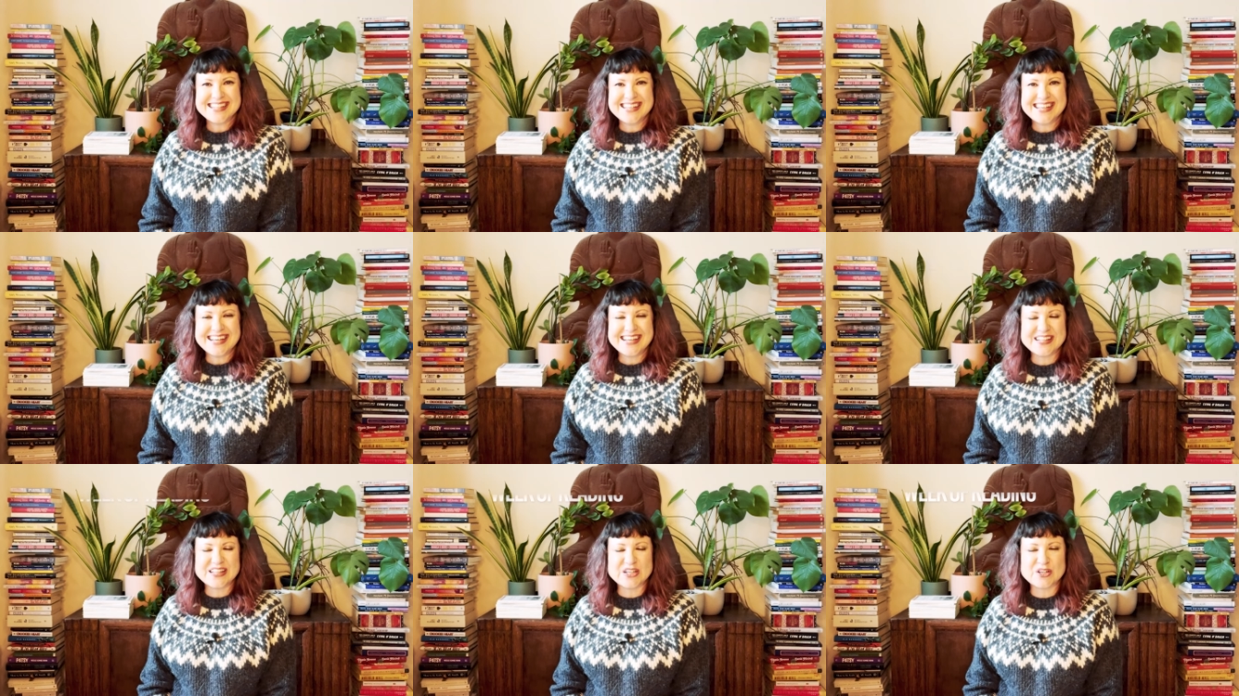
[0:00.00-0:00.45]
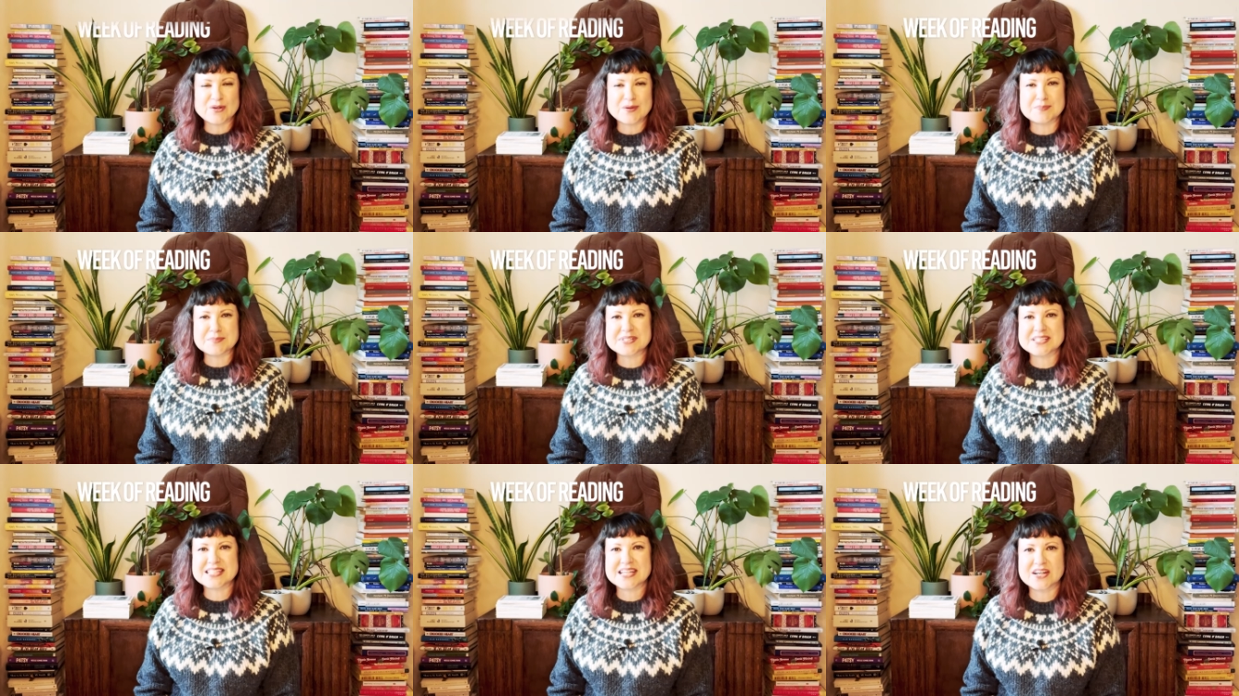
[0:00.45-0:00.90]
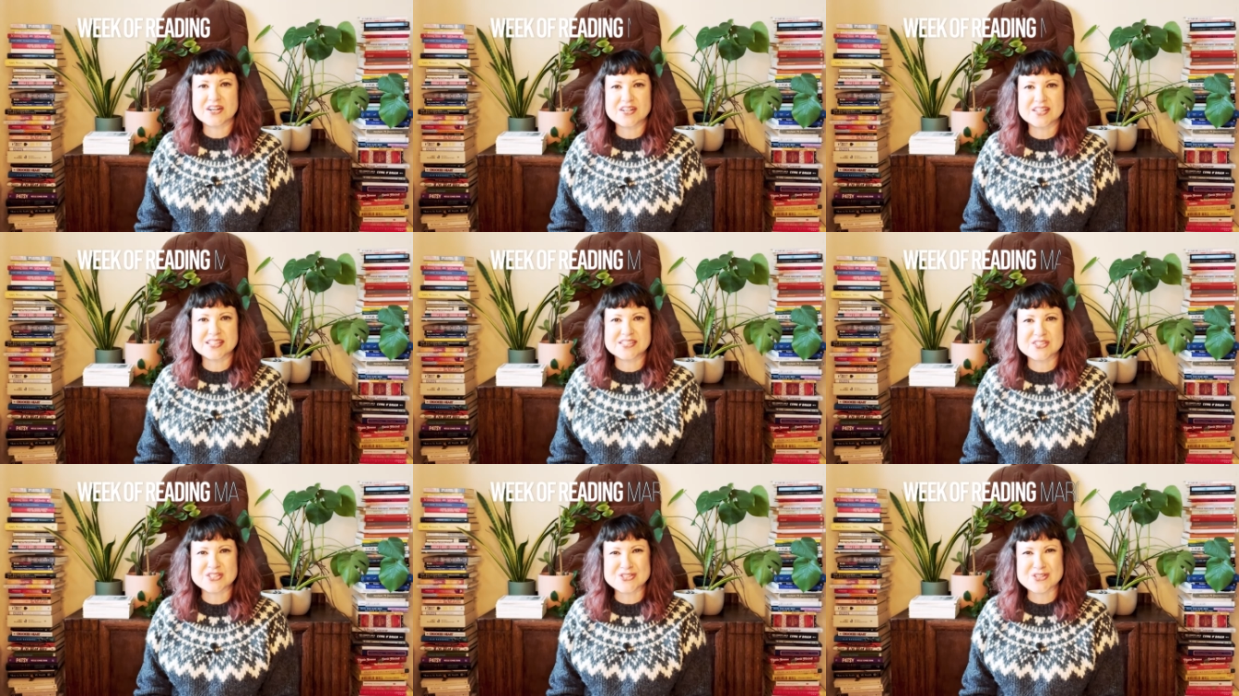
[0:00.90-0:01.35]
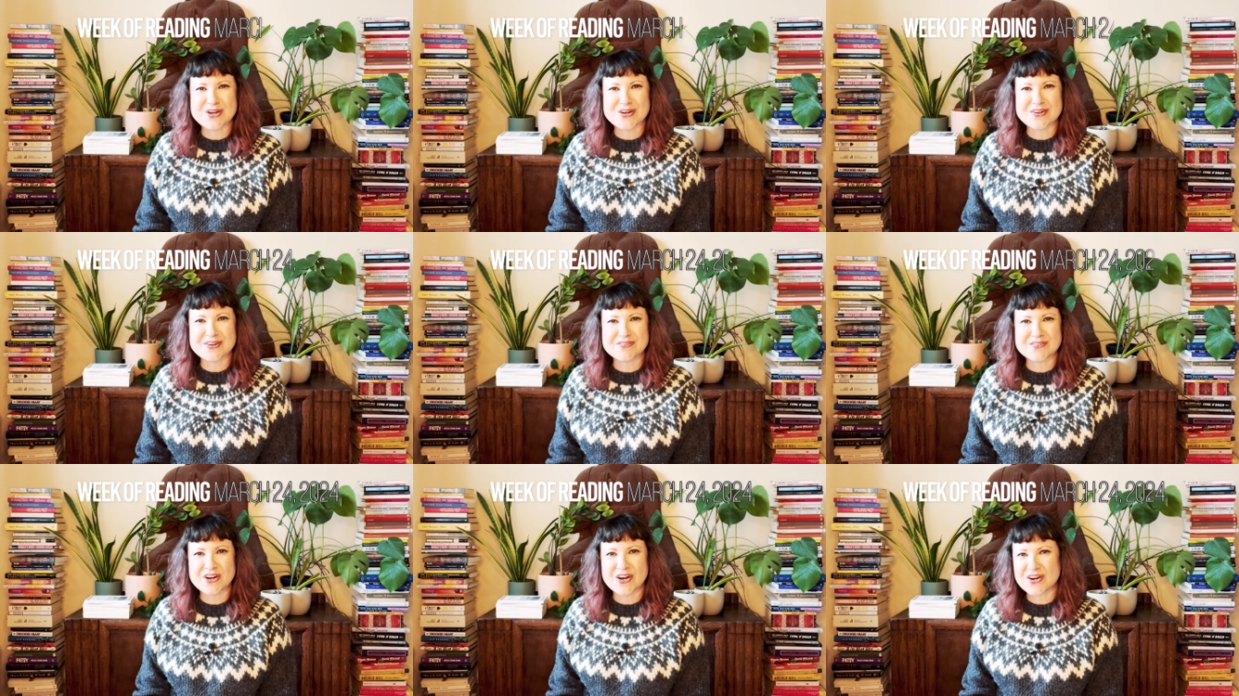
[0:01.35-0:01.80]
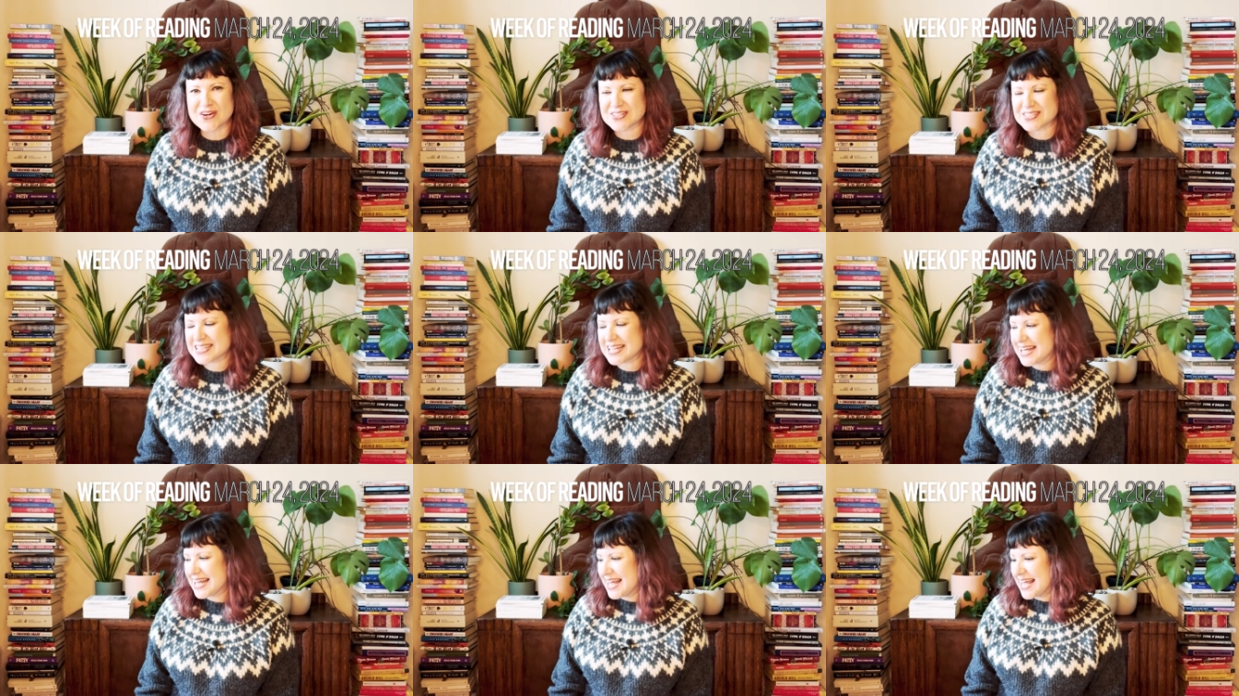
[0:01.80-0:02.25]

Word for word: Hello, I'm Sarah. This is Hardcover Hearts.